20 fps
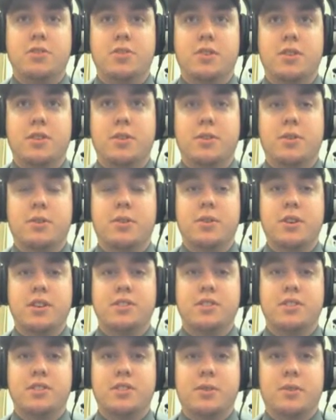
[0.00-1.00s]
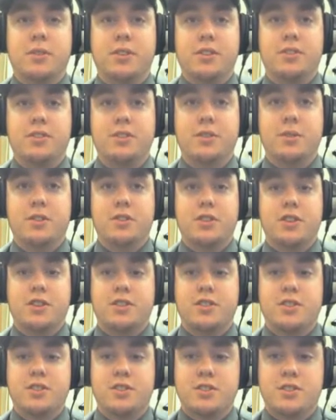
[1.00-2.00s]
so Chris is going to
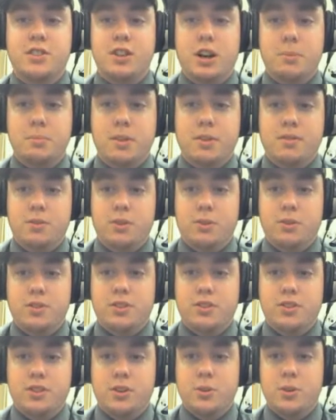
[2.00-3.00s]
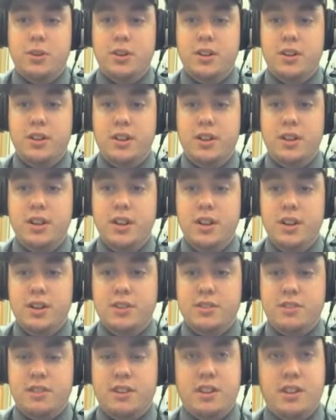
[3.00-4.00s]
adjust our stopping voltage accordingly
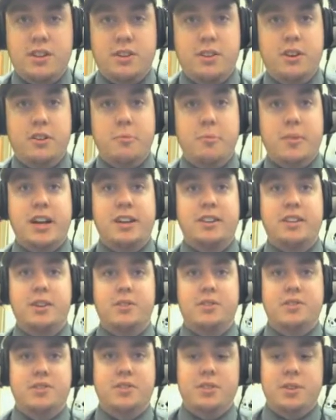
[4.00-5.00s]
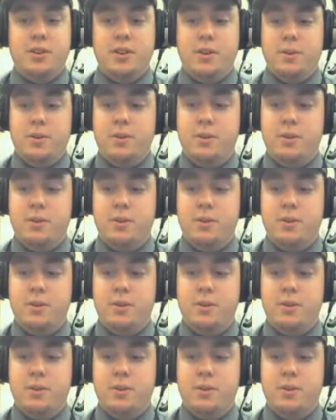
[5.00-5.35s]
to get our current back down to 0.